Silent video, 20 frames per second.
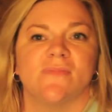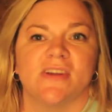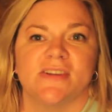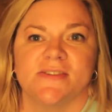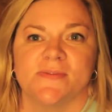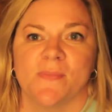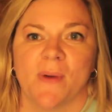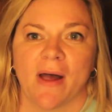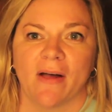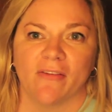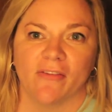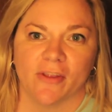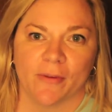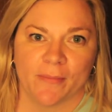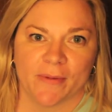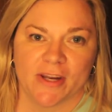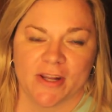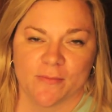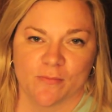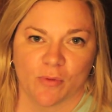it's about
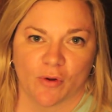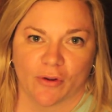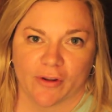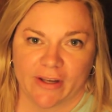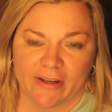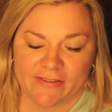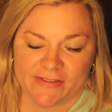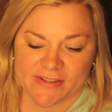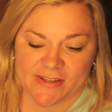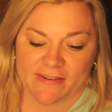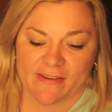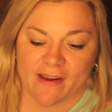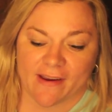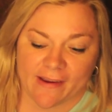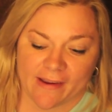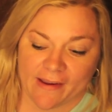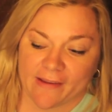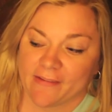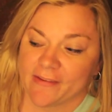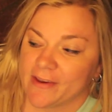limiting beliefs and
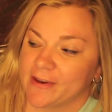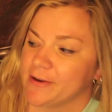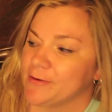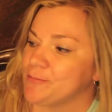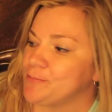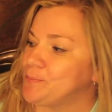that kind of